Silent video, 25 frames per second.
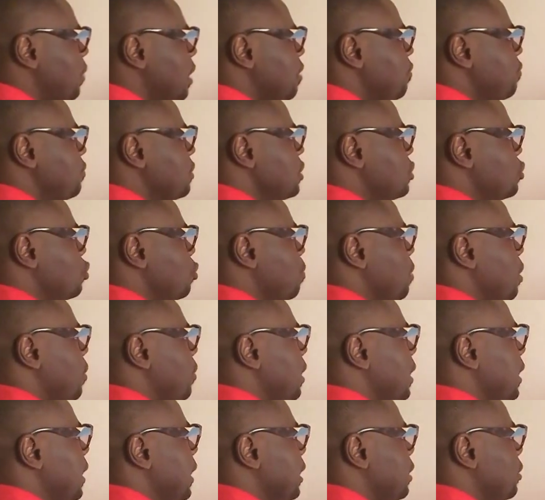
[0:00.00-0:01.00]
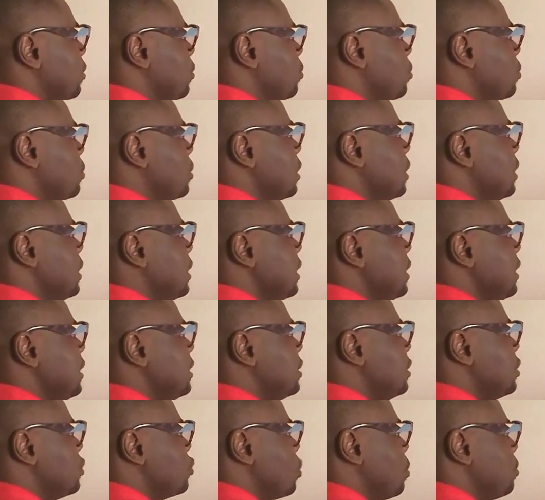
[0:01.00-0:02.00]
5 raised to power n
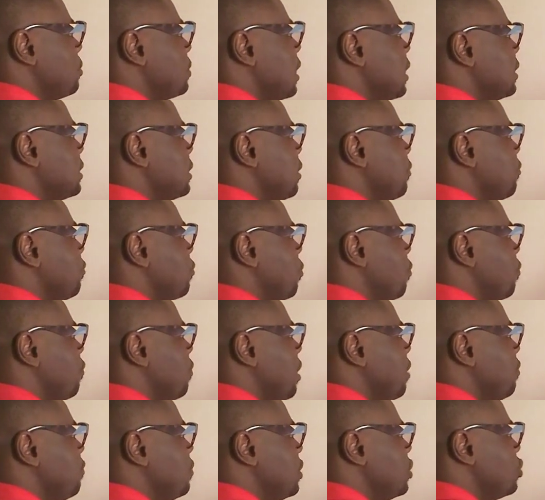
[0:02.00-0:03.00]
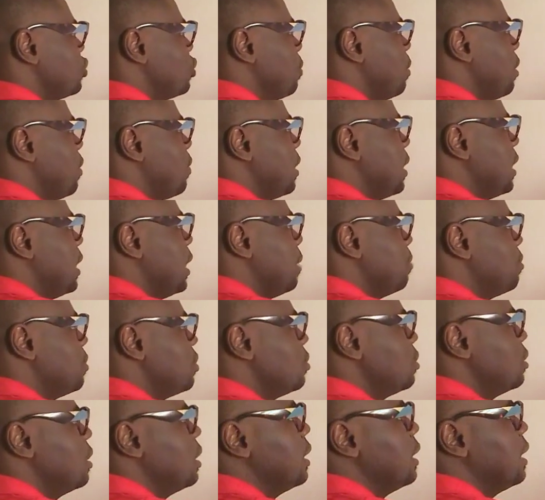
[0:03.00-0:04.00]
is subtracted from 5 raised to power
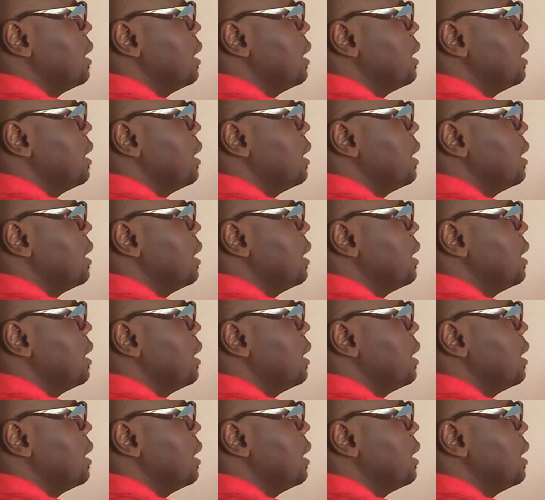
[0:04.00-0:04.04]
m